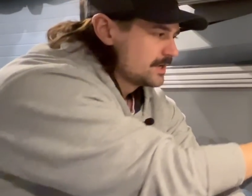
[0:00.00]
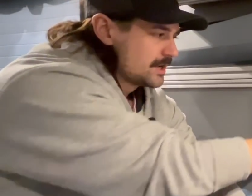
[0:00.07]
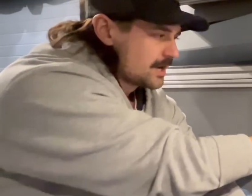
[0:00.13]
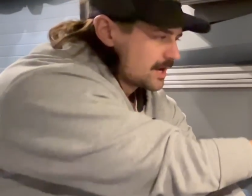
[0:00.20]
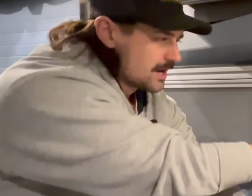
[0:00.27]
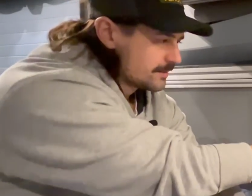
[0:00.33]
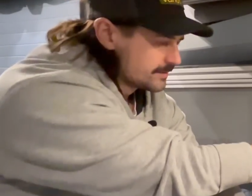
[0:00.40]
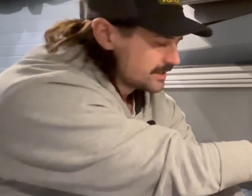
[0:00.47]

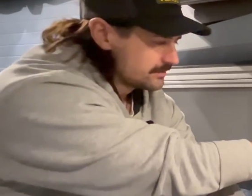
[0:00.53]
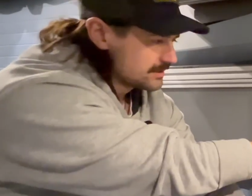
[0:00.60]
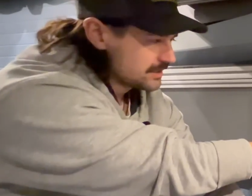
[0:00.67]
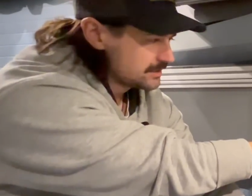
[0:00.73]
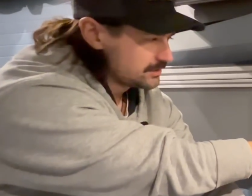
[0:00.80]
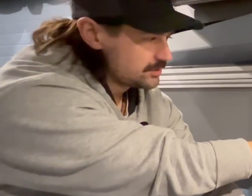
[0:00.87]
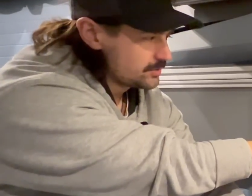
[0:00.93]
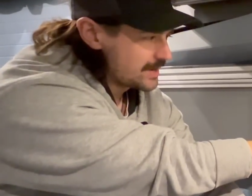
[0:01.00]
And
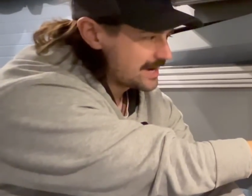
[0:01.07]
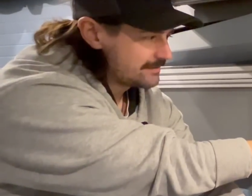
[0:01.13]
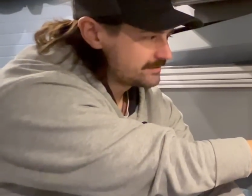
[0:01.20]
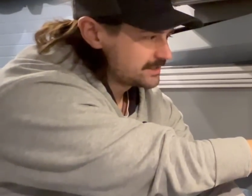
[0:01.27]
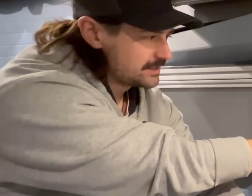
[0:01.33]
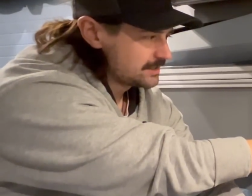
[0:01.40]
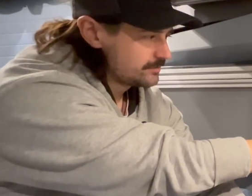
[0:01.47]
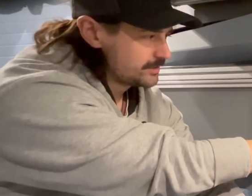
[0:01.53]
then you have
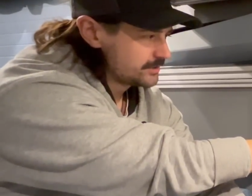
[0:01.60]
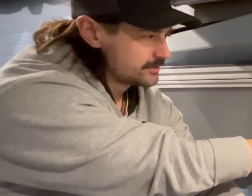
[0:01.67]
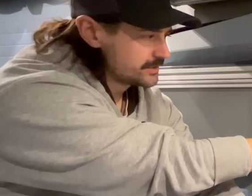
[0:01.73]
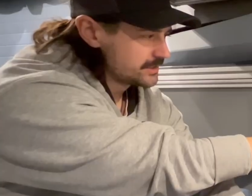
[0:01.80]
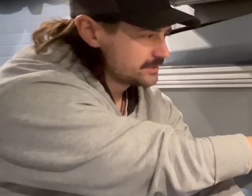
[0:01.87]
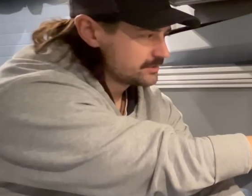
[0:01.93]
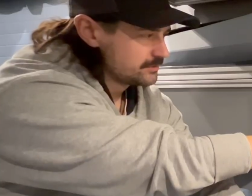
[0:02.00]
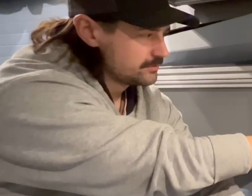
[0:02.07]
the
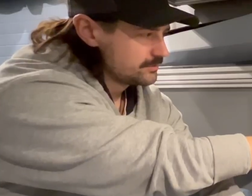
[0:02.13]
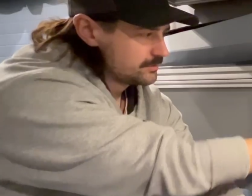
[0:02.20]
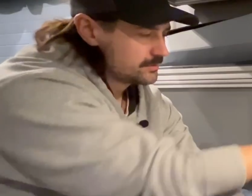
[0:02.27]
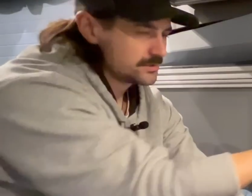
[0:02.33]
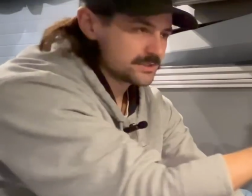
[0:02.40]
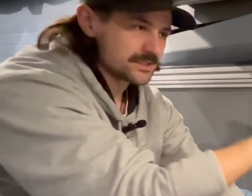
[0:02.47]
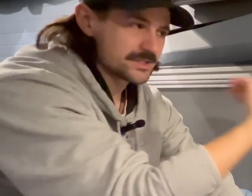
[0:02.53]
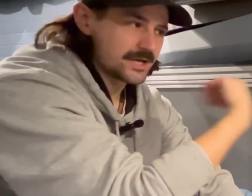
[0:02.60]
ability to
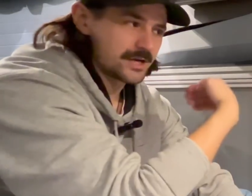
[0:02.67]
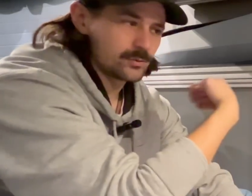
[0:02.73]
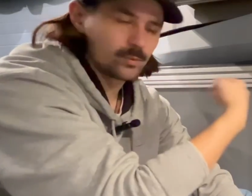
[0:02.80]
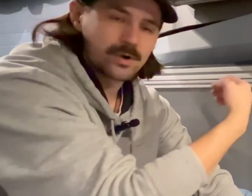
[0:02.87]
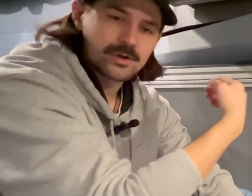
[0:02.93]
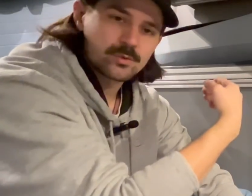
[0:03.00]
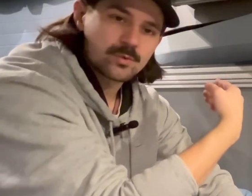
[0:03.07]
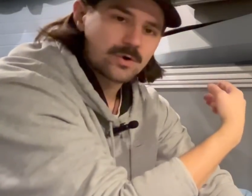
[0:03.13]
decide
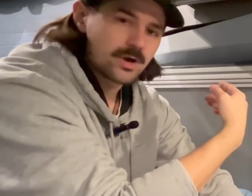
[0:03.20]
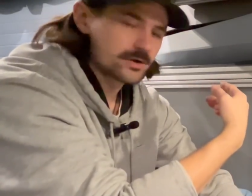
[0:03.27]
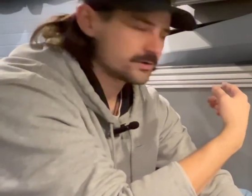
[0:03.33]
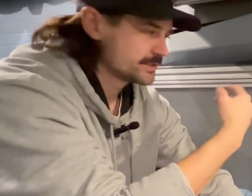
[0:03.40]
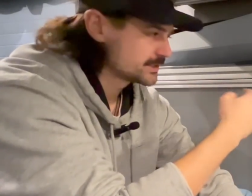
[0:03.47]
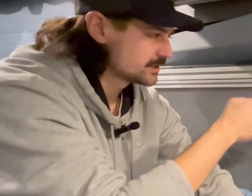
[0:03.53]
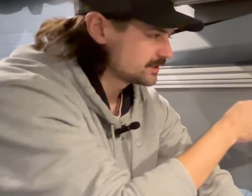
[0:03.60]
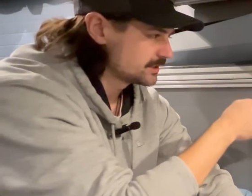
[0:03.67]
where the water
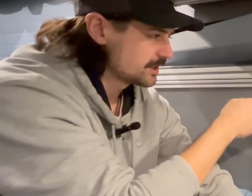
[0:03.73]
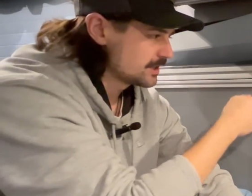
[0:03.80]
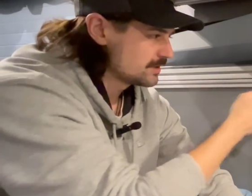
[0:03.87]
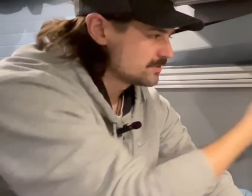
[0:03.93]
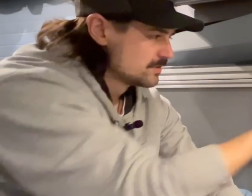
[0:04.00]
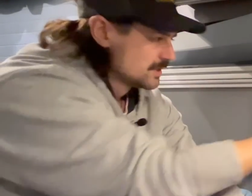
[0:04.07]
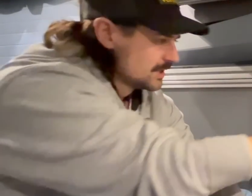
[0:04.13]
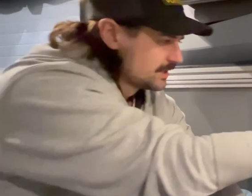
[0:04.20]
is going to
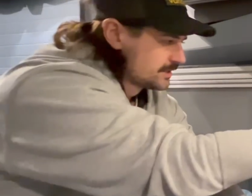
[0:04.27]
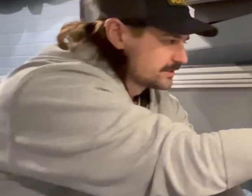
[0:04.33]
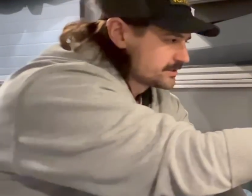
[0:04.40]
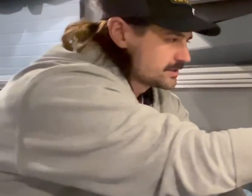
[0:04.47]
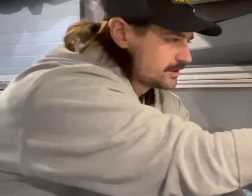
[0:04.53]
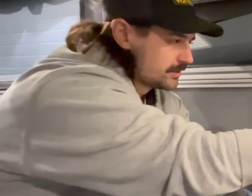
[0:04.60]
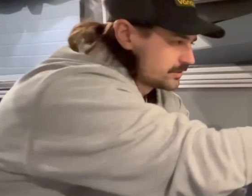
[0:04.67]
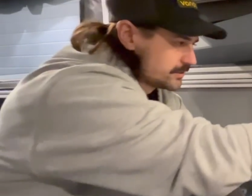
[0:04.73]
go.
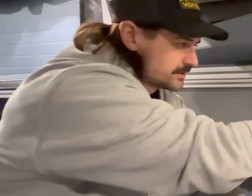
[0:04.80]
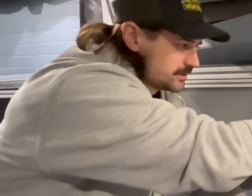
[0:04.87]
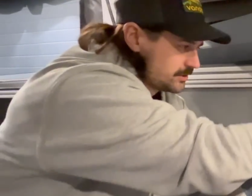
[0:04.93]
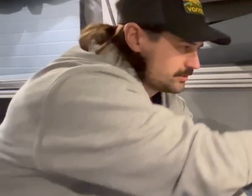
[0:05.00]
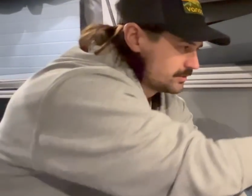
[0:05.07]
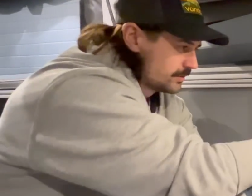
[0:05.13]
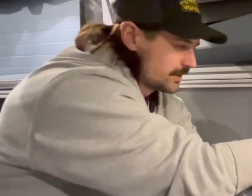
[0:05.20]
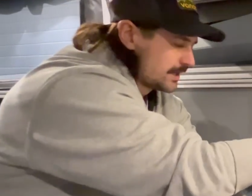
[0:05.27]
So
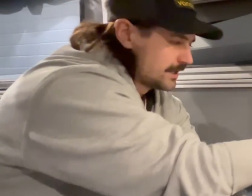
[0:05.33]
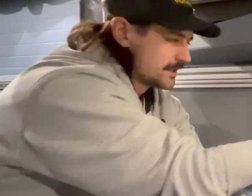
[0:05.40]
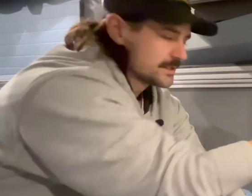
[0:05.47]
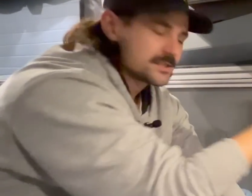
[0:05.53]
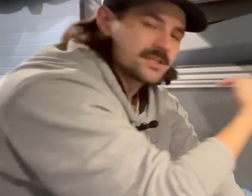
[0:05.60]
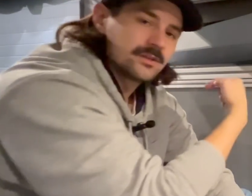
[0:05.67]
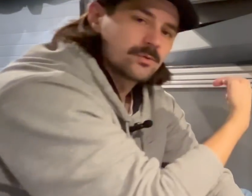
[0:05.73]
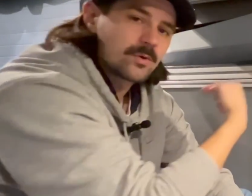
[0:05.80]
to
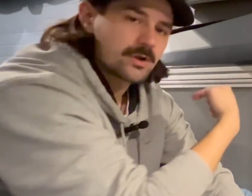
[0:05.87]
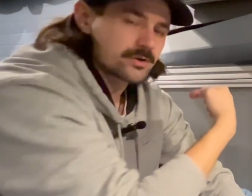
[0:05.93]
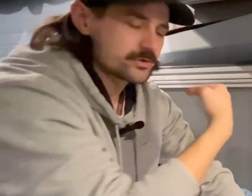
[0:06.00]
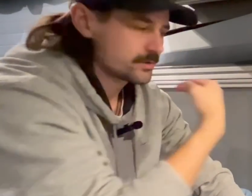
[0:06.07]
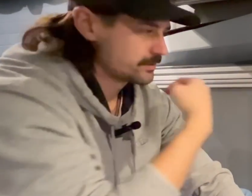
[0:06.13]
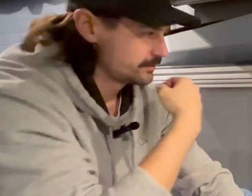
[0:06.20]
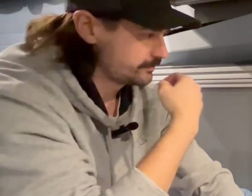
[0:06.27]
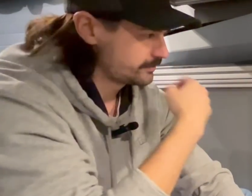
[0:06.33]
send the water
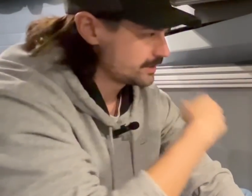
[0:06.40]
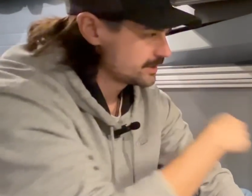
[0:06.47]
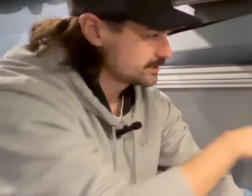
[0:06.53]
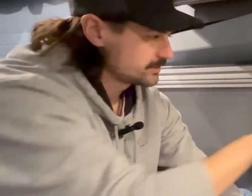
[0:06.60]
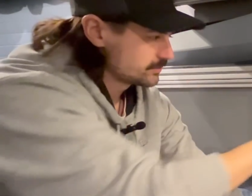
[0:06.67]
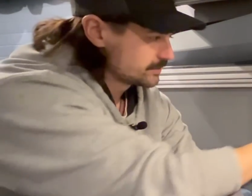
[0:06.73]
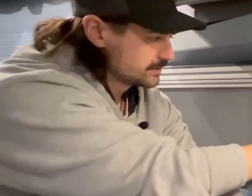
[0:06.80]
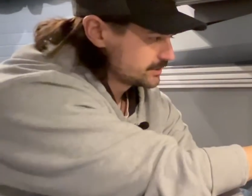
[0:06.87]
toward the front,
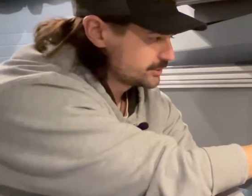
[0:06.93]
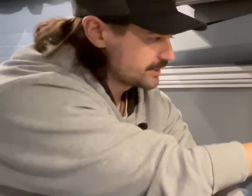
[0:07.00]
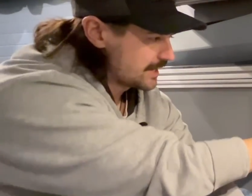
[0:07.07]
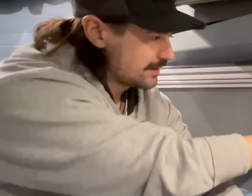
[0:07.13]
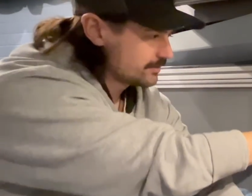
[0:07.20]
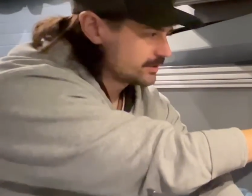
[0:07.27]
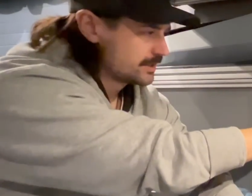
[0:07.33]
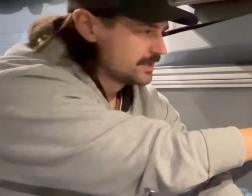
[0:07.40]
toward the
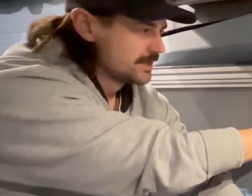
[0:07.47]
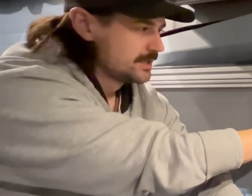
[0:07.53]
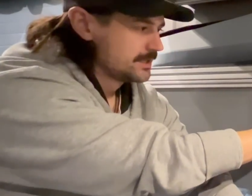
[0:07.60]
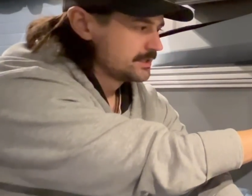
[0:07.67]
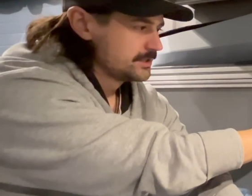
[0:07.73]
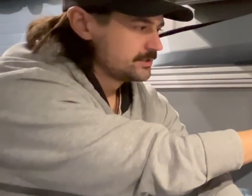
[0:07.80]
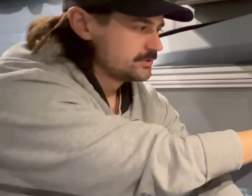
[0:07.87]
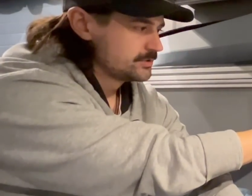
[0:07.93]
shower,
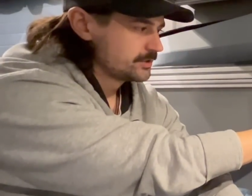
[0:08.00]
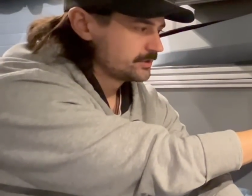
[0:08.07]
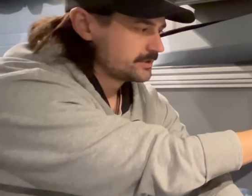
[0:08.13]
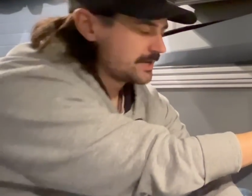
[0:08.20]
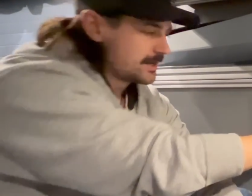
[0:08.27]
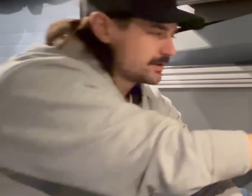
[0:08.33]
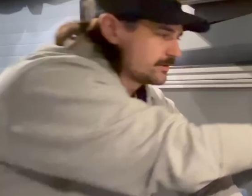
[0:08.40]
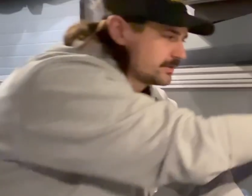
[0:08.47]
you turn
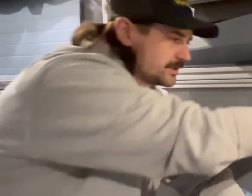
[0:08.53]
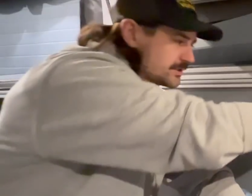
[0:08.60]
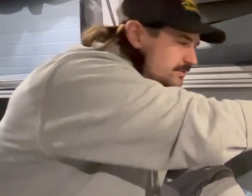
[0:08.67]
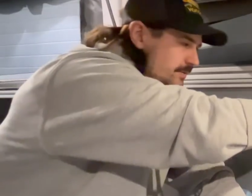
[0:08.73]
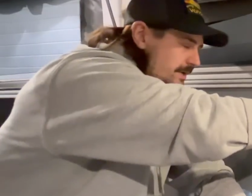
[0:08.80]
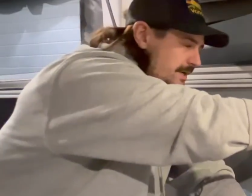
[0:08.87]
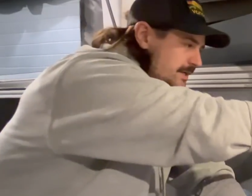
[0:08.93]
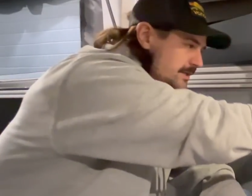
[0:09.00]
the arrow this
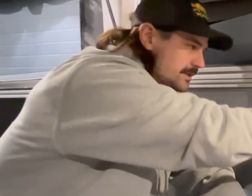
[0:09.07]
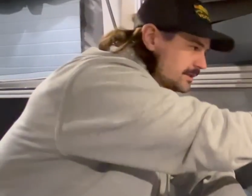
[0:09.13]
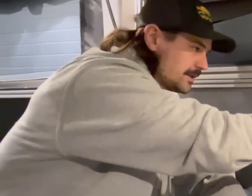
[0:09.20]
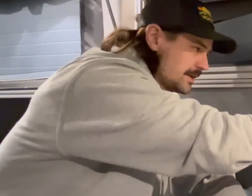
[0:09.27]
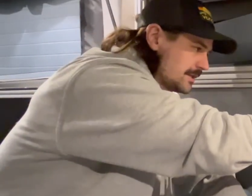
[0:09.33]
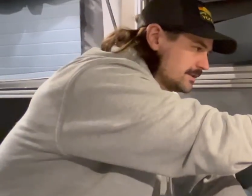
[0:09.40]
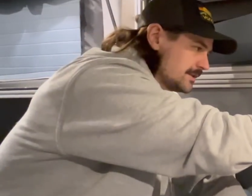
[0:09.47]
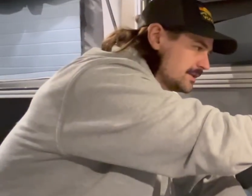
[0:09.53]
way.
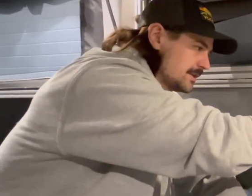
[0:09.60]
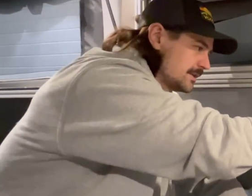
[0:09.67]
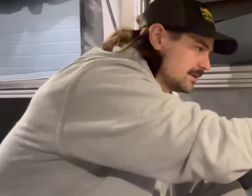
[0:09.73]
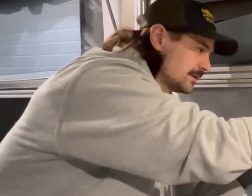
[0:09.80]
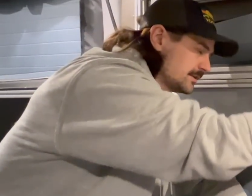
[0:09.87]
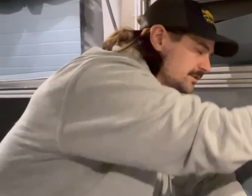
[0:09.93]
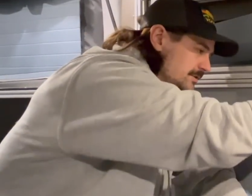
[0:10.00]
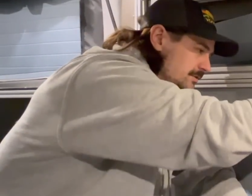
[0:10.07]
And then
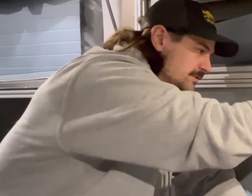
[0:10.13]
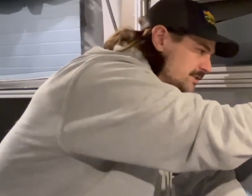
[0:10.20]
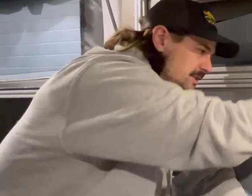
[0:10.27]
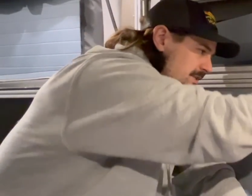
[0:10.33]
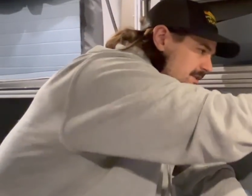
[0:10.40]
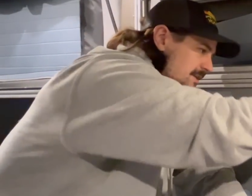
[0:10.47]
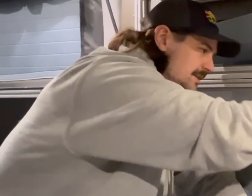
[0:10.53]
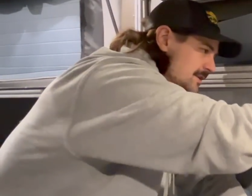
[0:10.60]
to
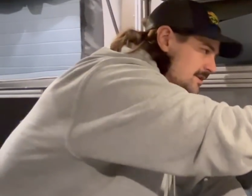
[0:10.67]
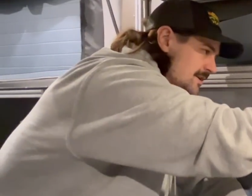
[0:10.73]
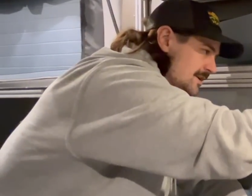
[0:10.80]
send it